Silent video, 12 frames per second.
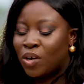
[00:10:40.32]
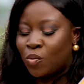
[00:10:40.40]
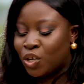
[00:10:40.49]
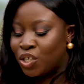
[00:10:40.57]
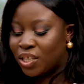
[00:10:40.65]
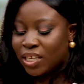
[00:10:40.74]

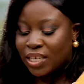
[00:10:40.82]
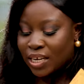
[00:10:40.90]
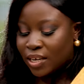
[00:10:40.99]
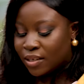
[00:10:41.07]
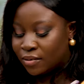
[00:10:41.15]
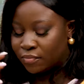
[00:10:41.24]
What do you think
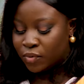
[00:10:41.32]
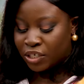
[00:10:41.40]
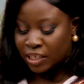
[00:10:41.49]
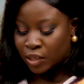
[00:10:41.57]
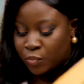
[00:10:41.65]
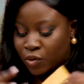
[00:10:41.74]
the
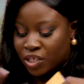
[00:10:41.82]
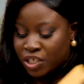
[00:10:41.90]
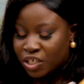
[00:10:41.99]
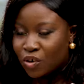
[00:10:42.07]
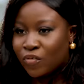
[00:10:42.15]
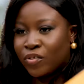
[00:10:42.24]

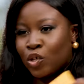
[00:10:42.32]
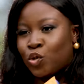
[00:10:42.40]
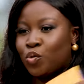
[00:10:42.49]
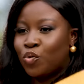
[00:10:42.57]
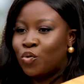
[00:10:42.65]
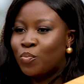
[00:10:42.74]
juxtaposition of the
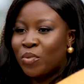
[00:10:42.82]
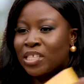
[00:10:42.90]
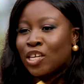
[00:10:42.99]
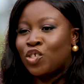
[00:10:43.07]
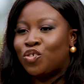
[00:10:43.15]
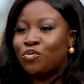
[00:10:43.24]
two
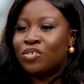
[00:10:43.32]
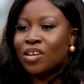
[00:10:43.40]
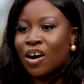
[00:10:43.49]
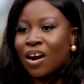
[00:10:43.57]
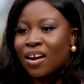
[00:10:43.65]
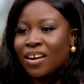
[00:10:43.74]
Mr. Drews
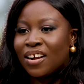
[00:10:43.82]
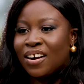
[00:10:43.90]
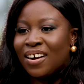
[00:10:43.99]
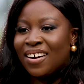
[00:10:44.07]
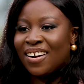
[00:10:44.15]
are?